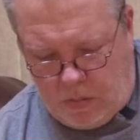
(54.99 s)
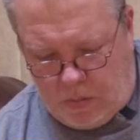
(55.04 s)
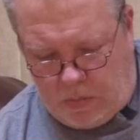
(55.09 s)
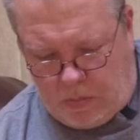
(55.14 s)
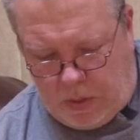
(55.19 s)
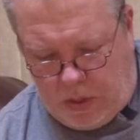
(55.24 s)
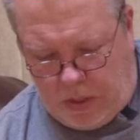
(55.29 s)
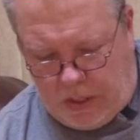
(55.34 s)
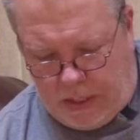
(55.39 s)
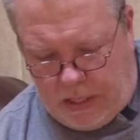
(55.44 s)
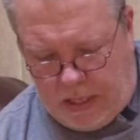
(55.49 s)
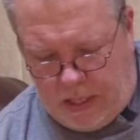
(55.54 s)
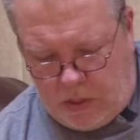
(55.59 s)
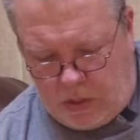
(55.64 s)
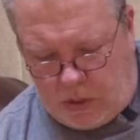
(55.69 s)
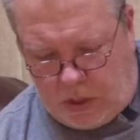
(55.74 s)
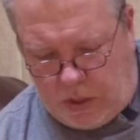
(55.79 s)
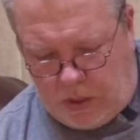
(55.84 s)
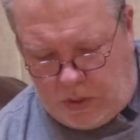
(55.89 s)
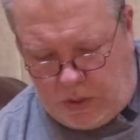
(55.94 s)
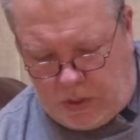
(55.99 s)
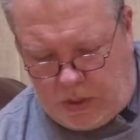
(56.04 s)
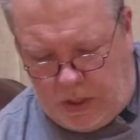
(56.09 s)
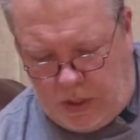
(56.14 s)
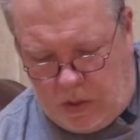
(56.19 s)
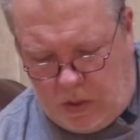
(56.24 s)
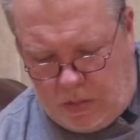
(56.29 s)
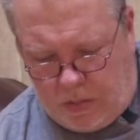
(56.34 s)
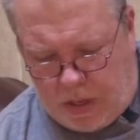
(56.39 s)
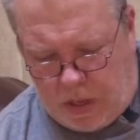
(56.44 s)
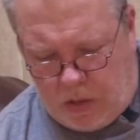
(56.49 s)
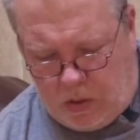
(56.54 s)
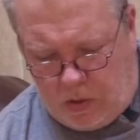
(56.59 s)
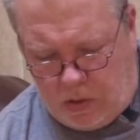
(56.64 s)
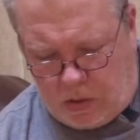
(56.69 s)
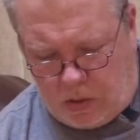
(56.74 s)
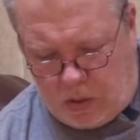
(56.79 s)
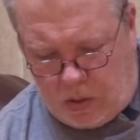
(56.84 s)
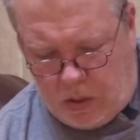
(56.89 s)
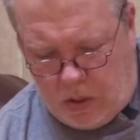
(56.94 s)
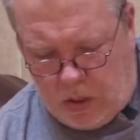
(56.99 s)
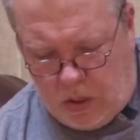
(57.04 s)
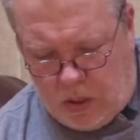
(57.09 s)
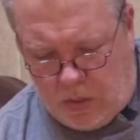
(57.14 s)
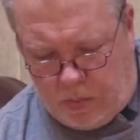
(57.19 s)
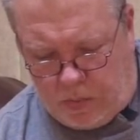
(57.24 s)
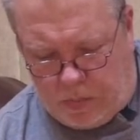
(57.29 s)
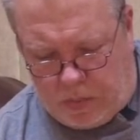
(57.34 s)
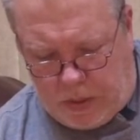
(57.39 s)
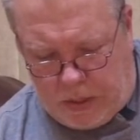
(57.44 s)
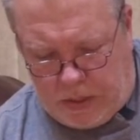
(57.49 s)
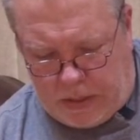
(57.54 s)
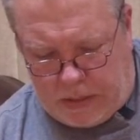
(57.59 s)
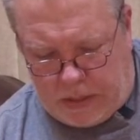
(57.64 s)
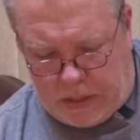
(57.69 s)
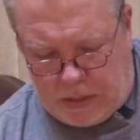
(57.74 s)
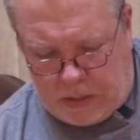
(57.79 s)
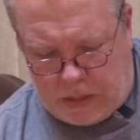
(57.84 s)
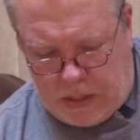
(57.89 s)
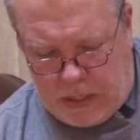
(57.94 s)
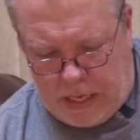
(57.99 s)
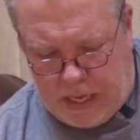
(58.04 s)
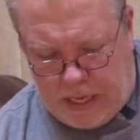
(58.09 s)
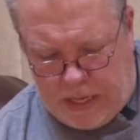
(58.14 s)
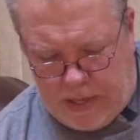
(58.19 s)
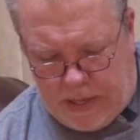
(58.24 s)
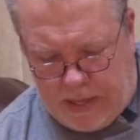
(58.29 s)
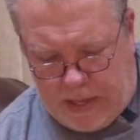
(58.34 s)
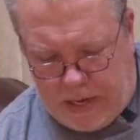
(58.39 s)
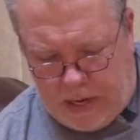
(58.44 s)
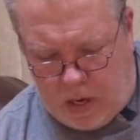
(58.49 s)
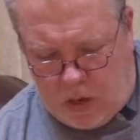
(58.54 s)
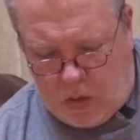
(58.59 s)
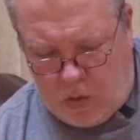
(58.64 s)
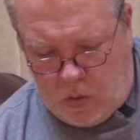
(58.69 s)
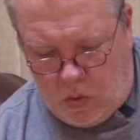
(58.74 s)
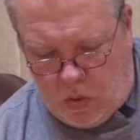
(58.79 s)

being aged in tequila barrels, but it doesn't end there.